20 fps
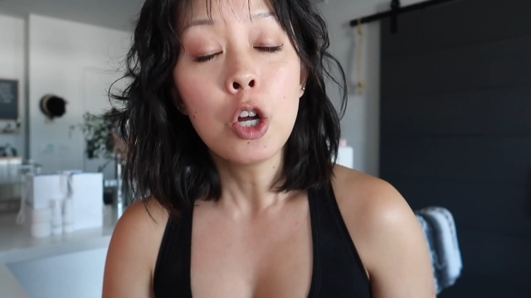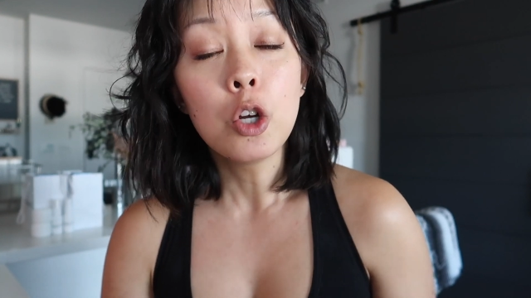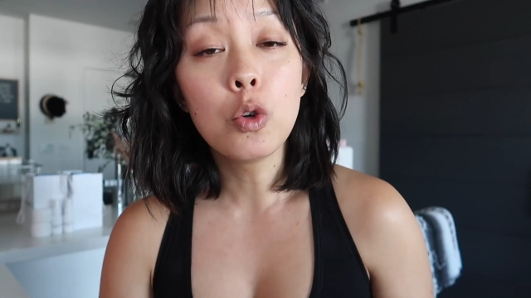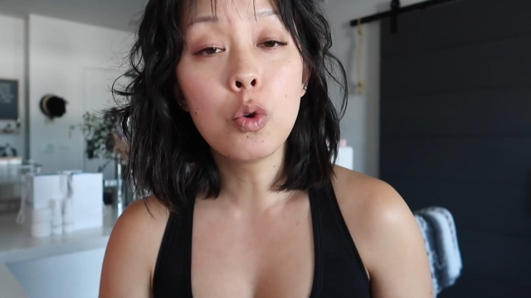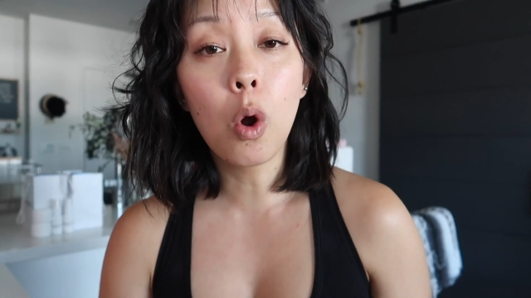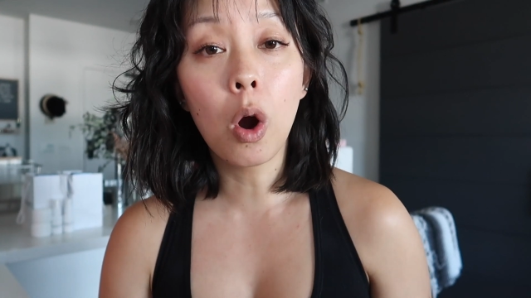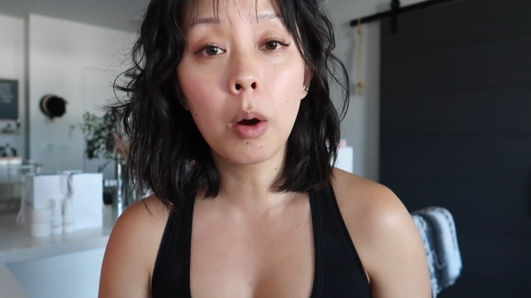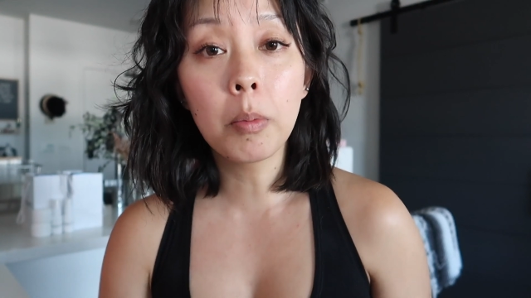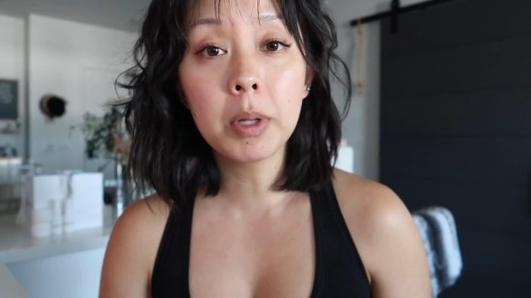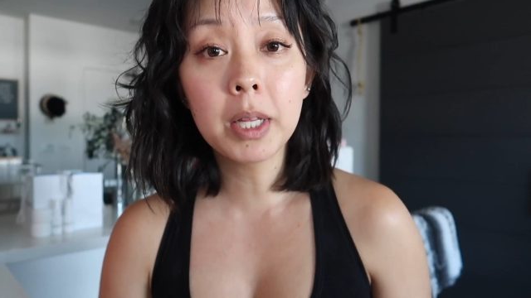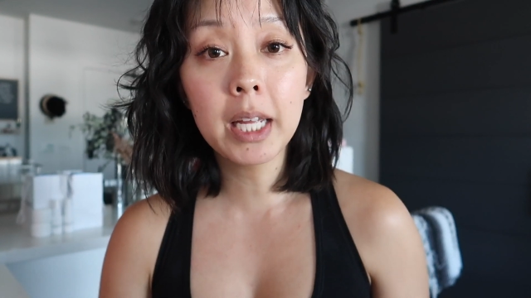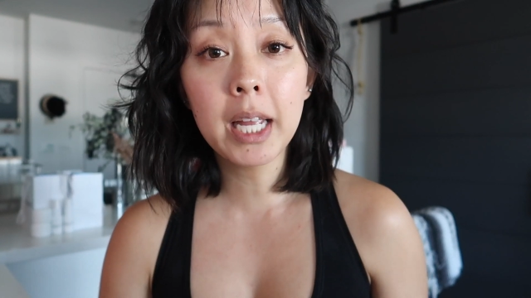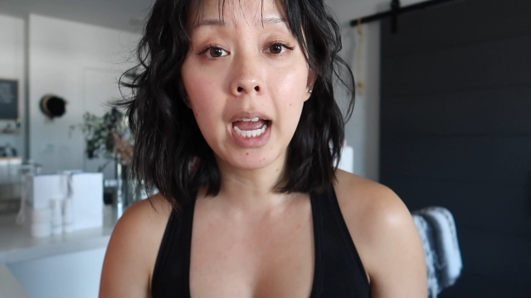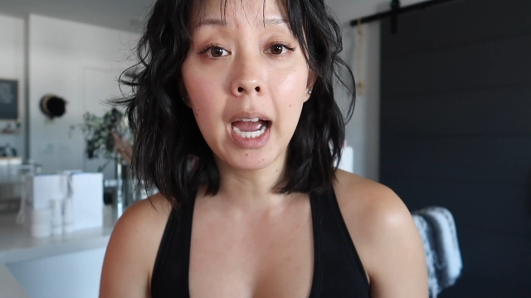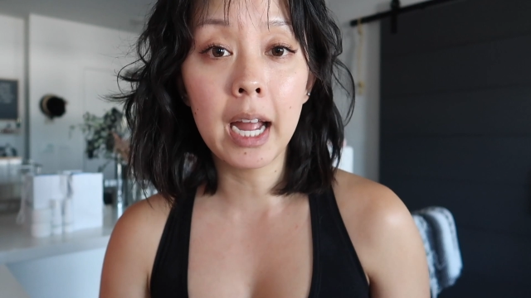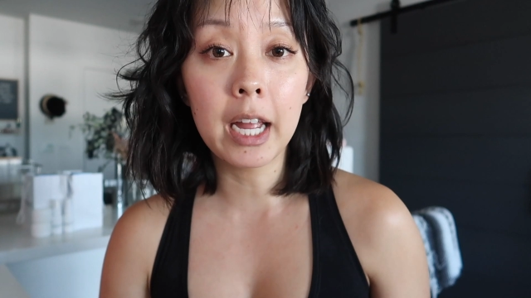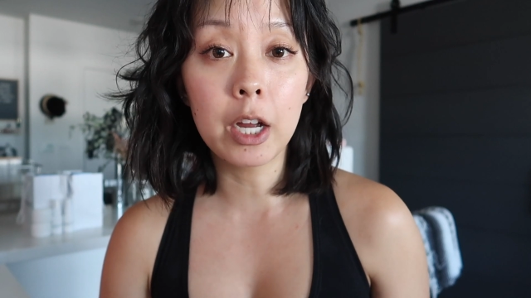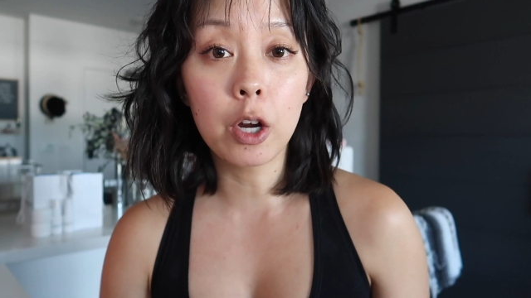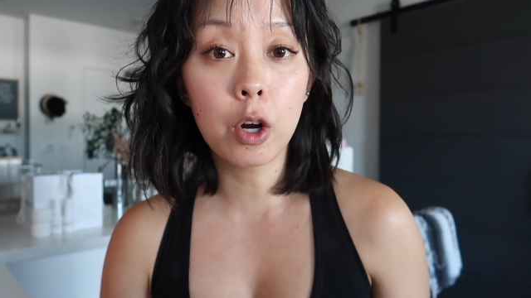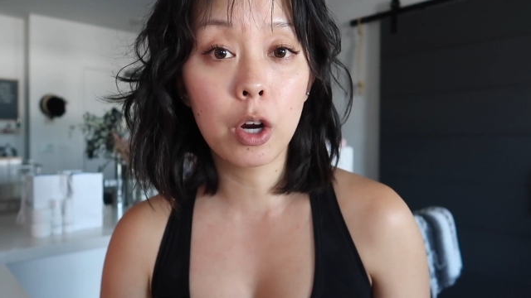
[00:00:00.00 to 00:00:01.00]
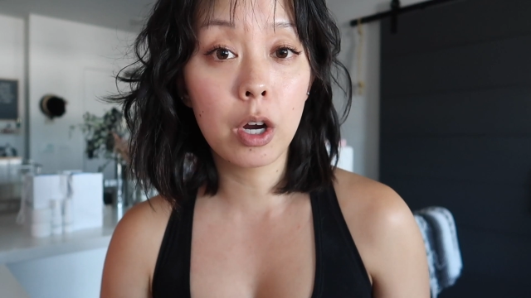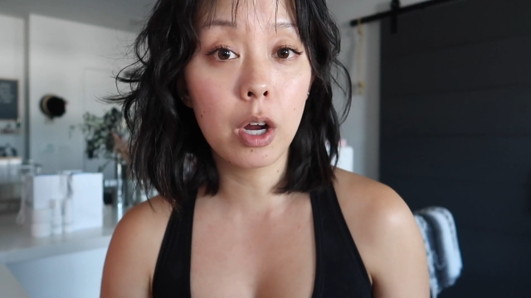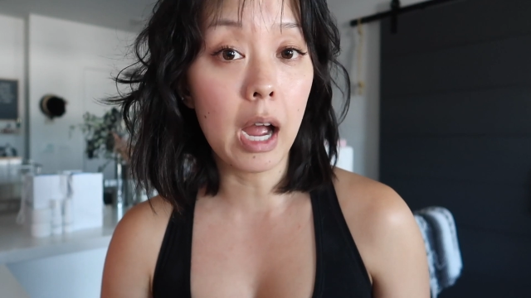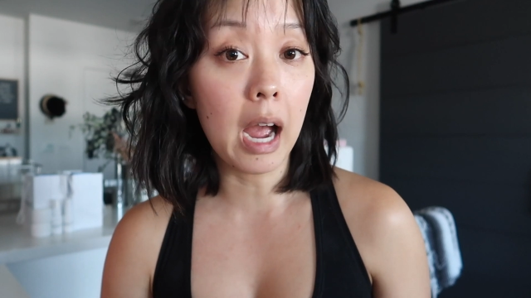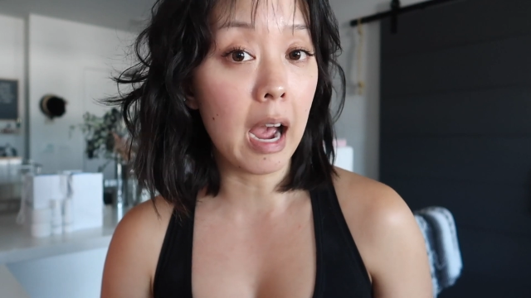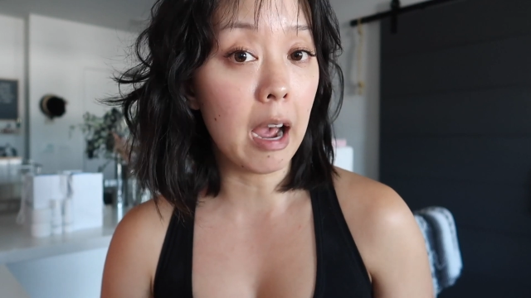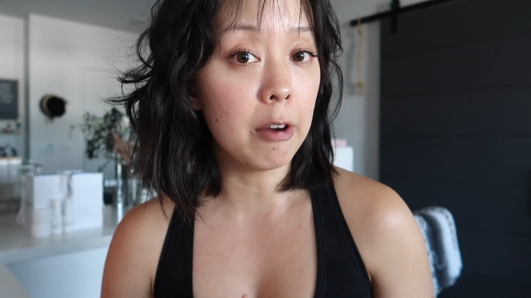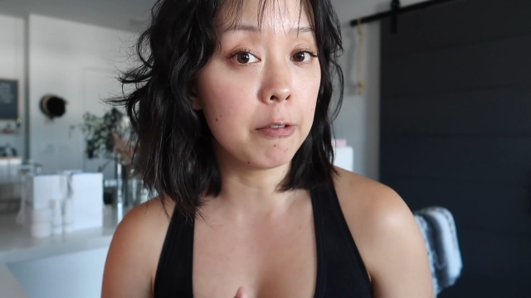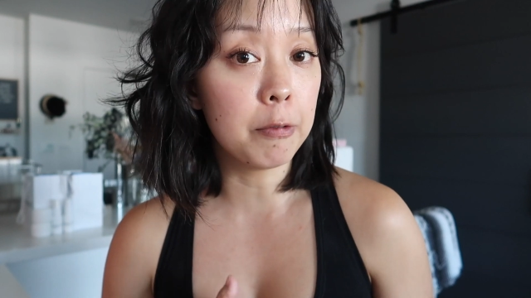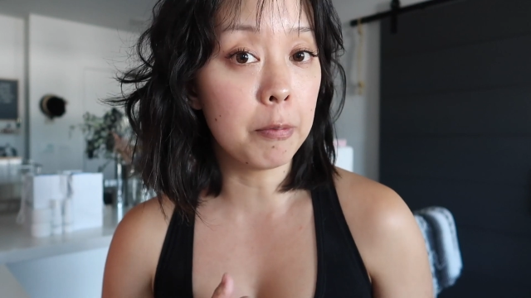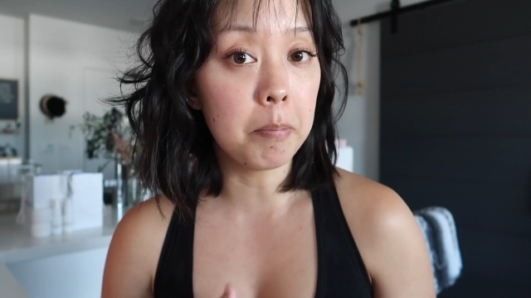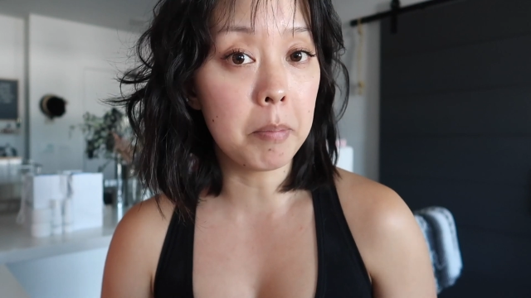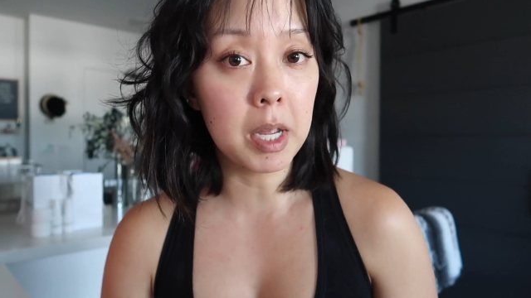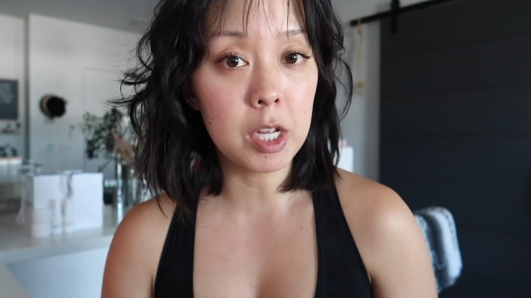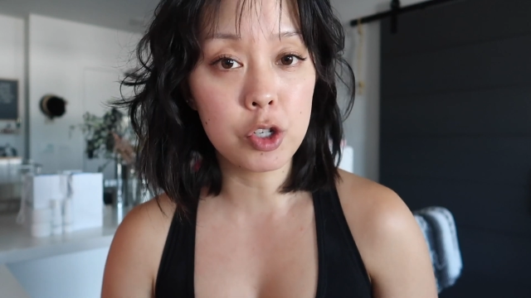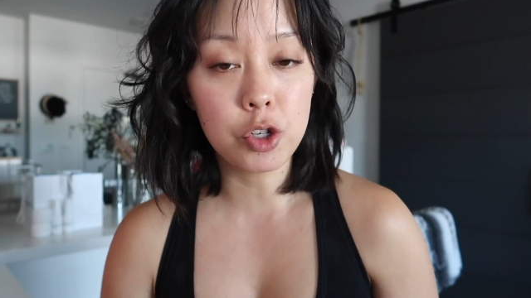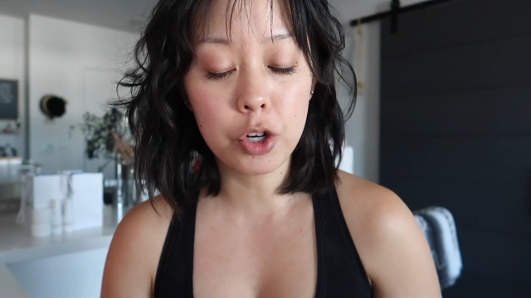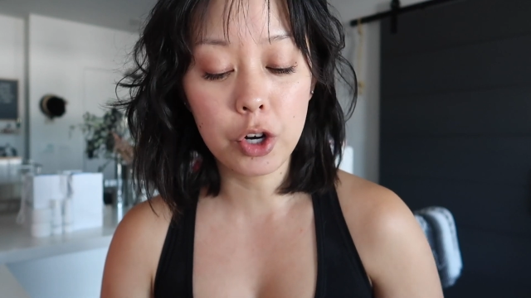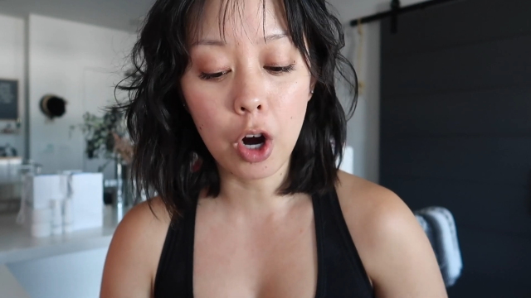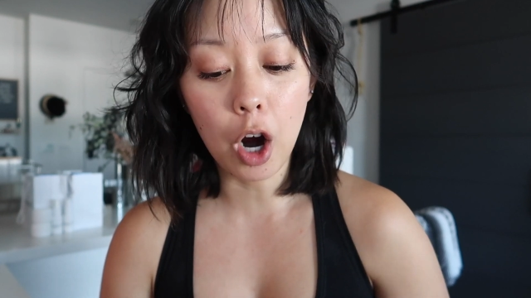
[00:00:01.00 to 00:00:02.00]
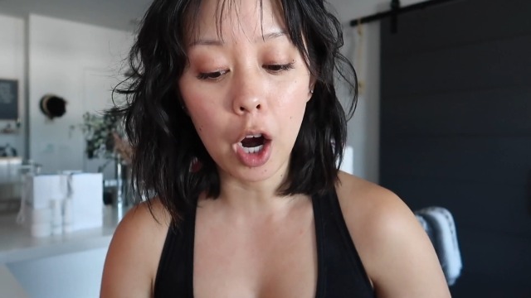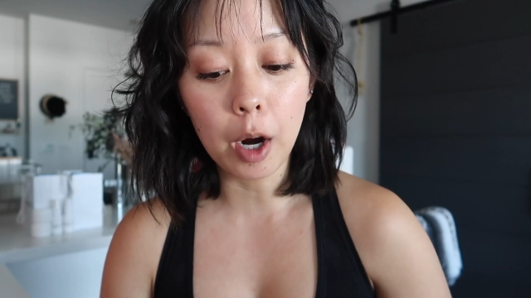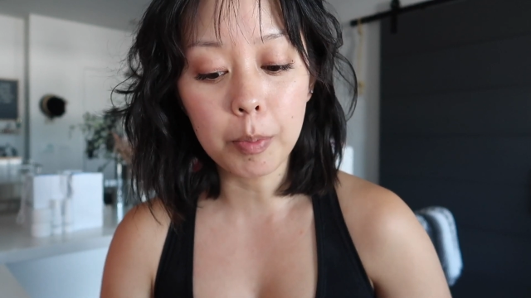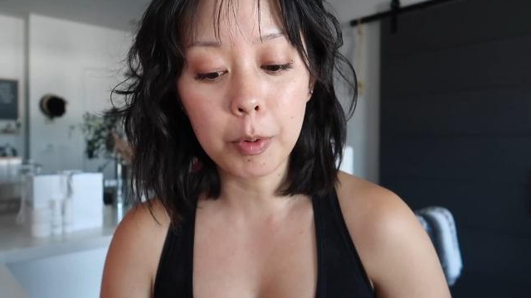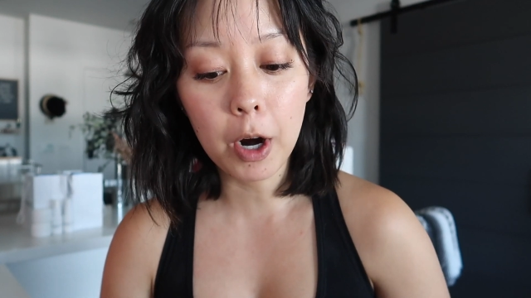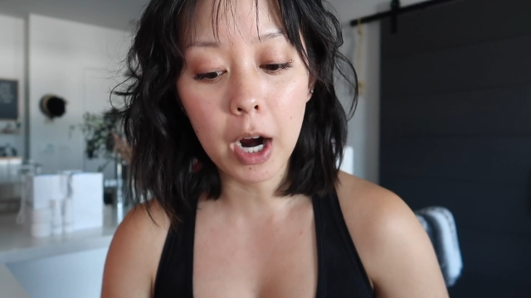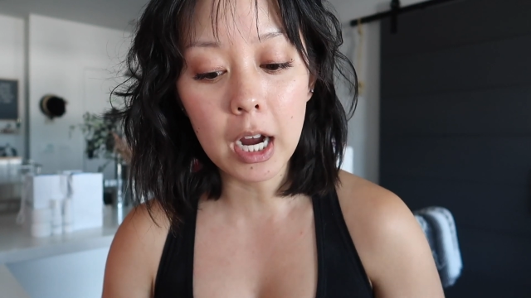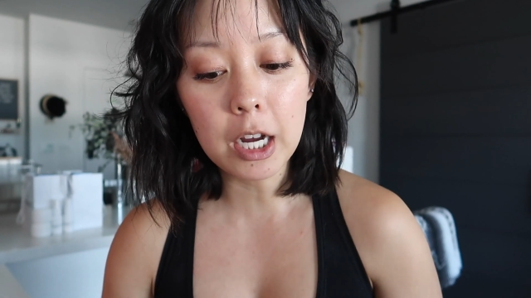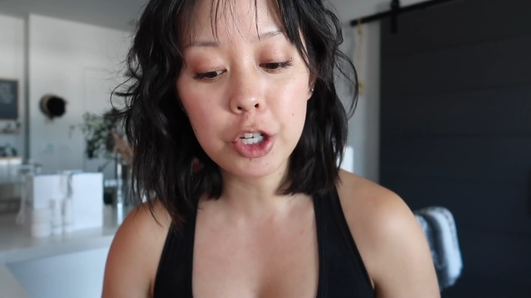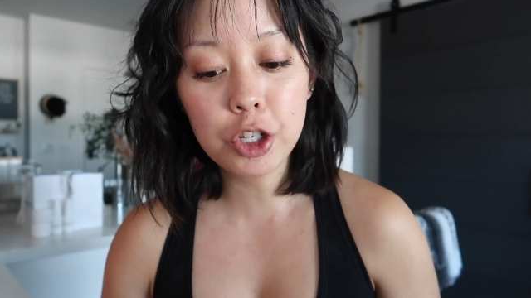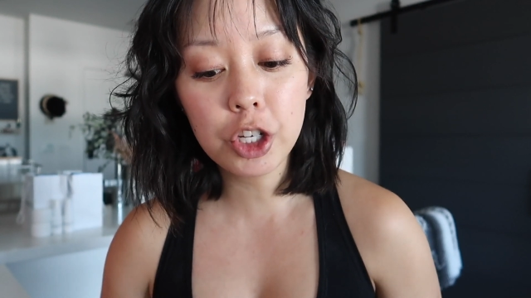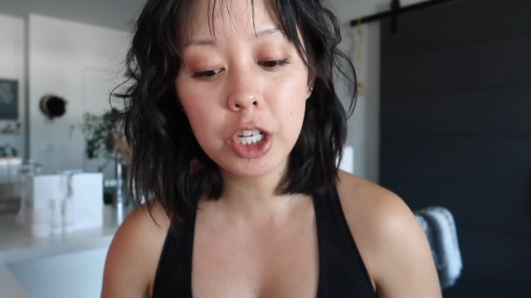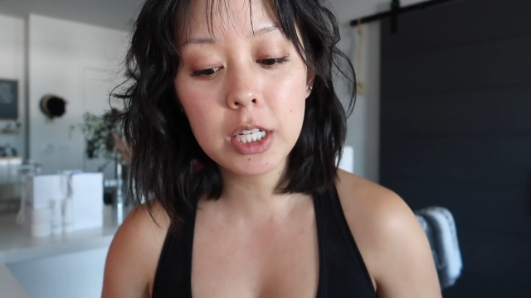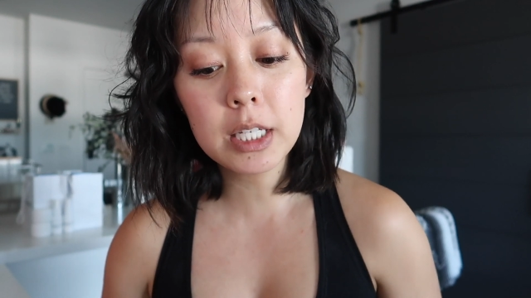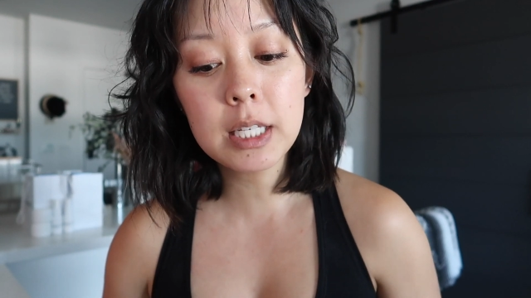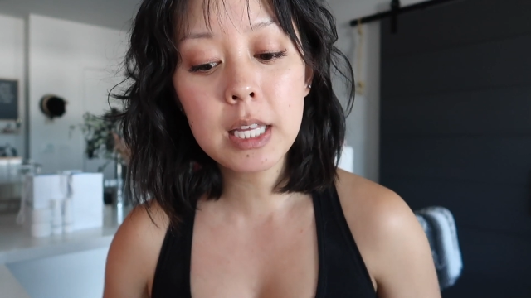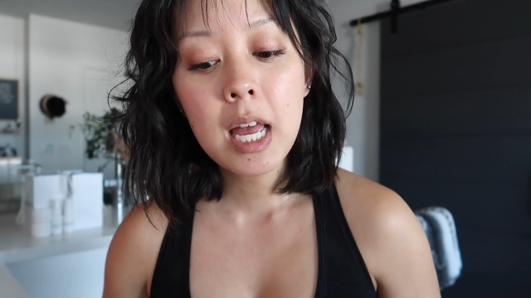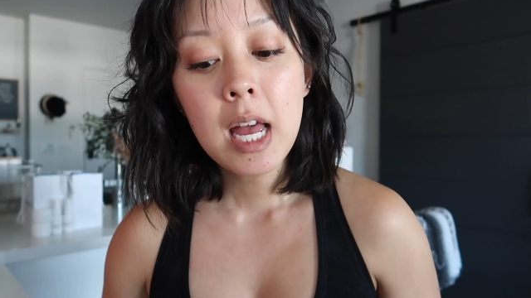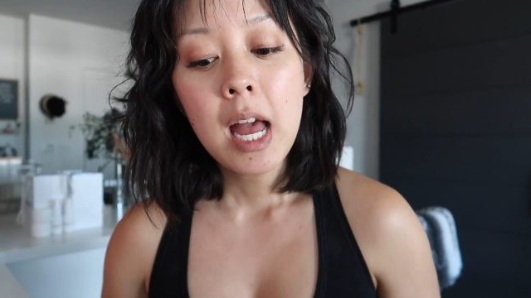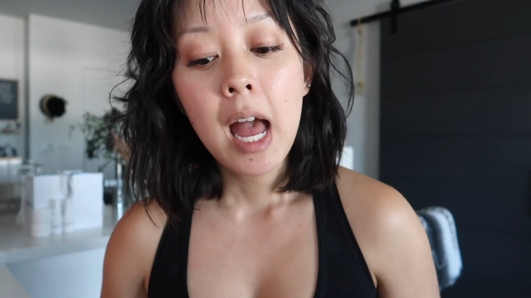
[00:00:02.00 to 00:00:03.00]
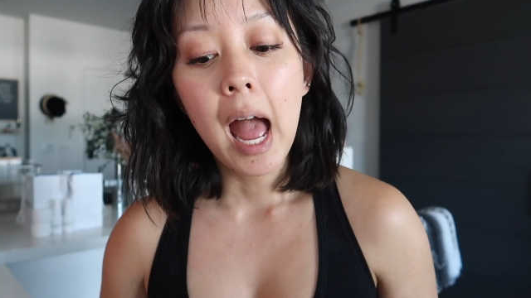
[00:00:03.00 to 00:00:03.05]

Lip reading: Normally, I have major carb crashes,